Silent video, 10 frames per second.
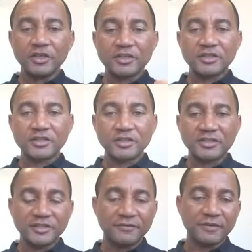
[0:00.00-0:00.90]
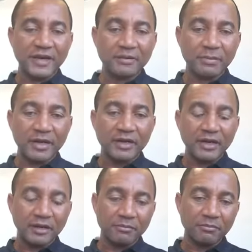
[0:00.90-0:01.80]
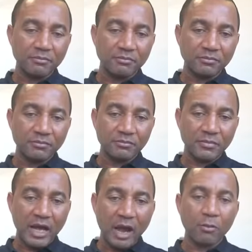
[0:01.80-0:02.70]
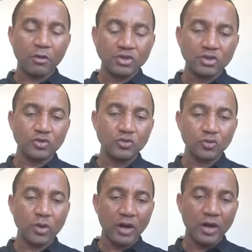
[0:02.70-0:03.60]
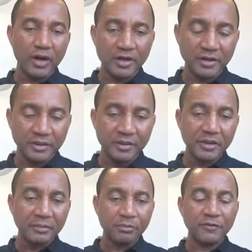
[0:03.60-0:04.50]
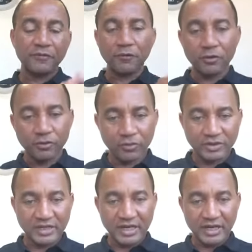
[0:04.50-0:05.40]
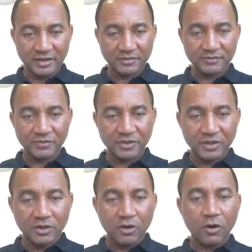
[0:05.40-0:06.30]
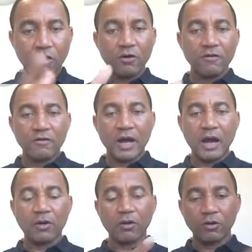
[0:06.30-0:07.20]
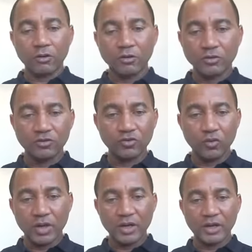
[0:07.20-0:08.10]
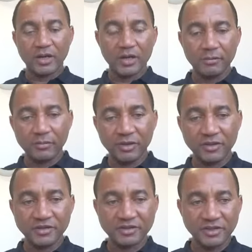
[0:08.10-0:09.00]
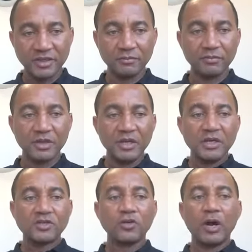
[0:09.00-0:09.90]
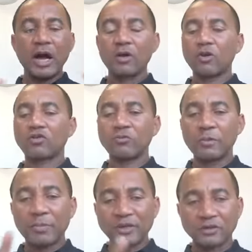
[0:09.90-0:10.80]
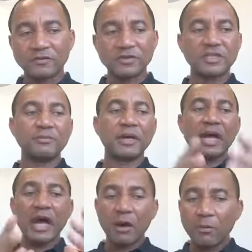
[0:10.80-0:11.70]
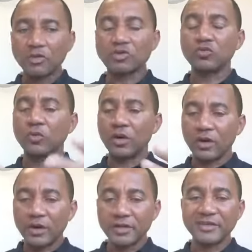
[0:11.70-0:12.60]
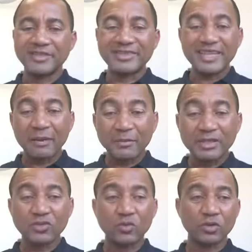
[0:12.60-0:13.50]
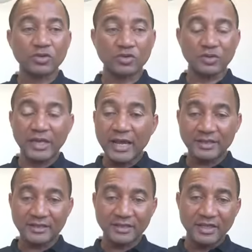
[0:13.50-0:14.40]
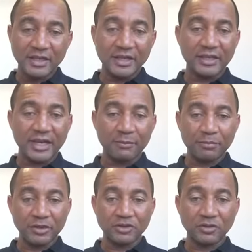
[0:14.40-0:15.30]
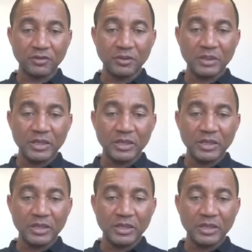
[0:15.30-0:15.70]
it's defined by how much you were earning before you retired. or how long you were in the scheme. So how long you've been part of the scheme and how much you were earning determines what you get in that pension.